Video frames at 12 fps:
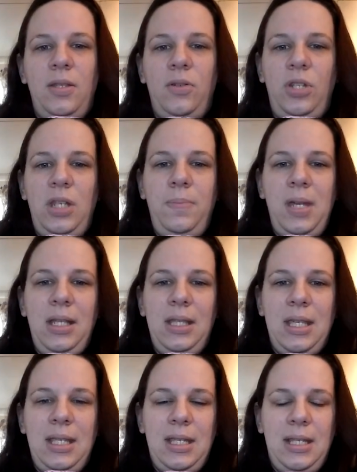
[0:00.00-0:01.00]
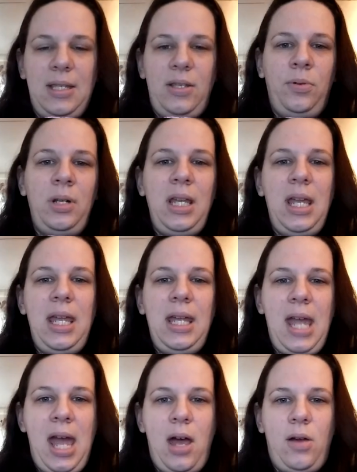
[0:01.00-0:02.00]
So she picked this. This is
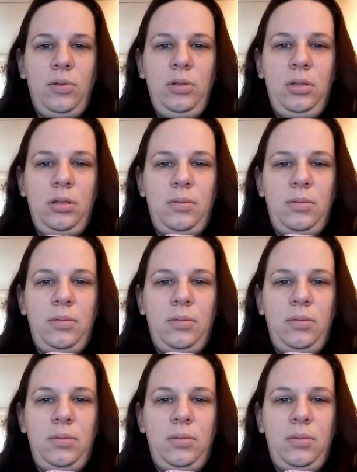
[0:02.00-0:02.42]
28 count.